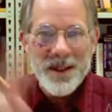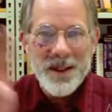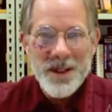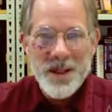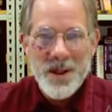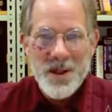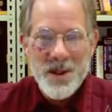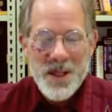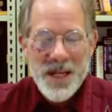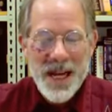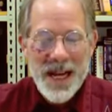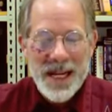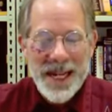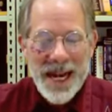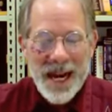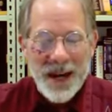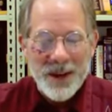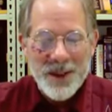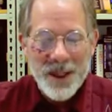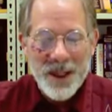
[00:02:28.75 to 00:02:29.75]
two stand
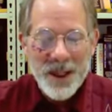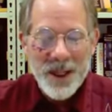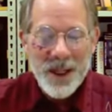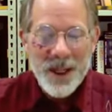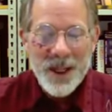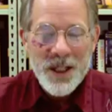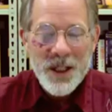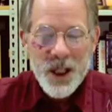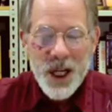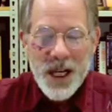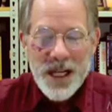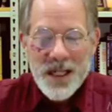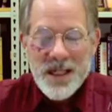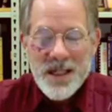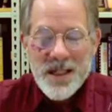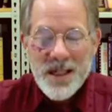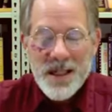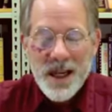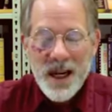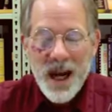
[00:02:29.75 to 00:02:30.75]
out:
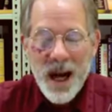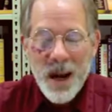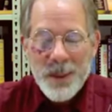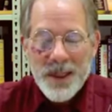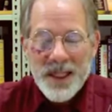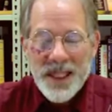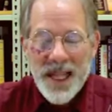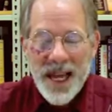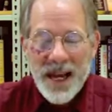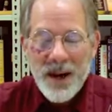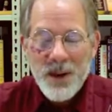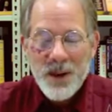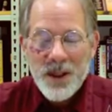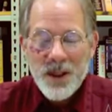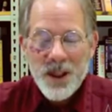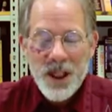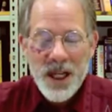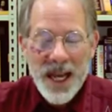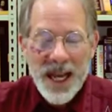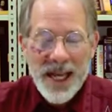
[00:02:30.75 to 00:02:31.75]
changes in the common
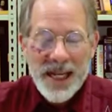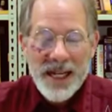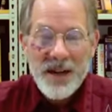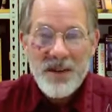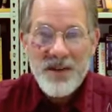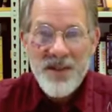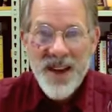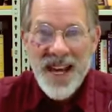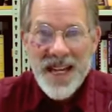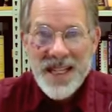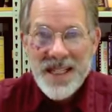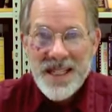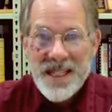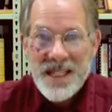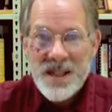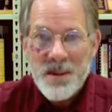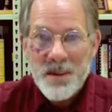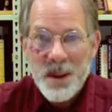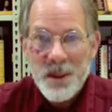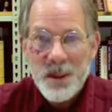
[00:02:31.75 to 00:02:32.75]
language and
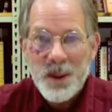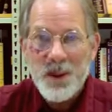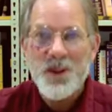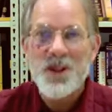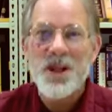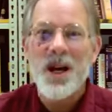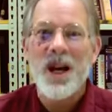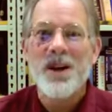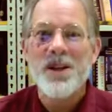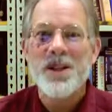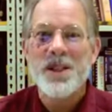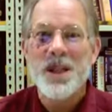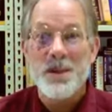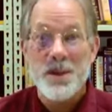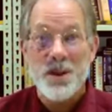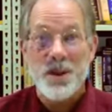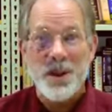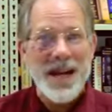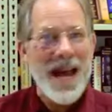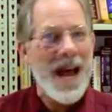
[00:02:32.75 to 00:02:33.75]
advances in biblical scholarship.
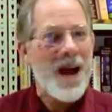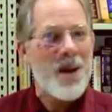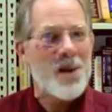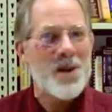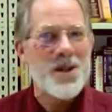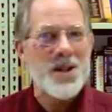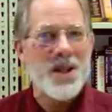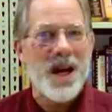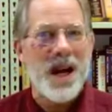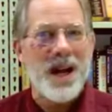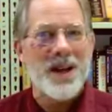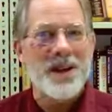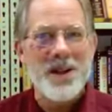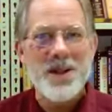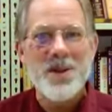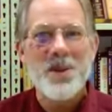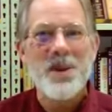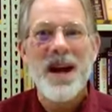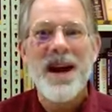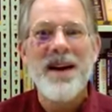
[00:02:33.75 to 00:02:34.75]
So now we're
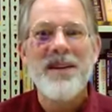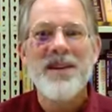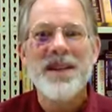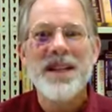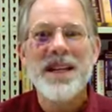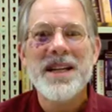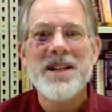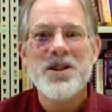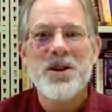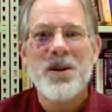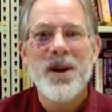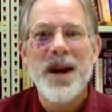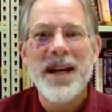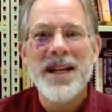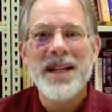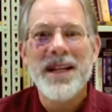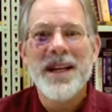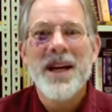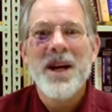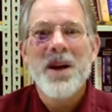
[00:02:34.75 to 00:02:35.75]
scholars, everything's
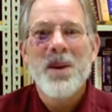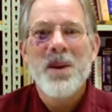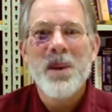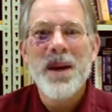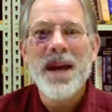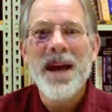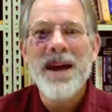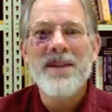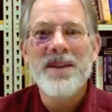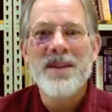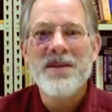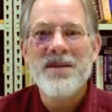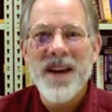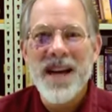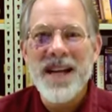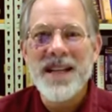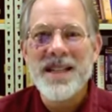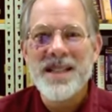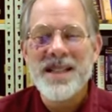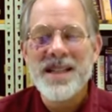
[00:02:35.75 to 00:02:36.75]
great, we have
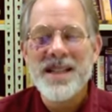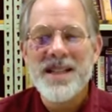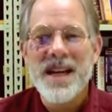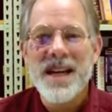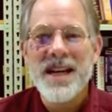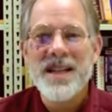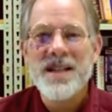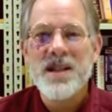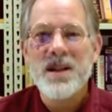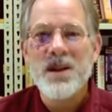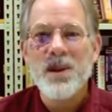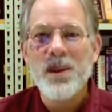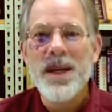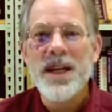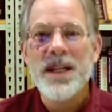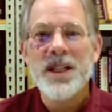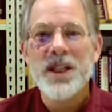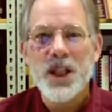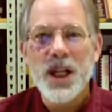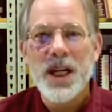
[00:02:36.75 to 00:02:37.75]
advances, and so that we
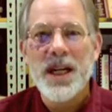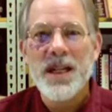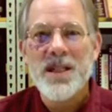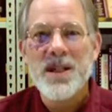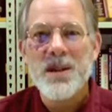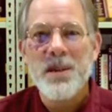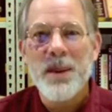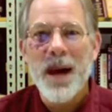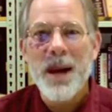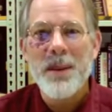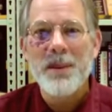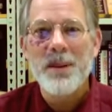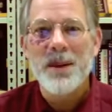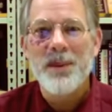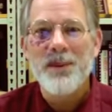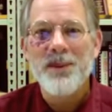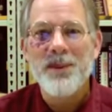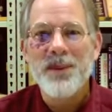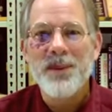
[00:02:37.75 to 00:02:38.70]
can change the Bible.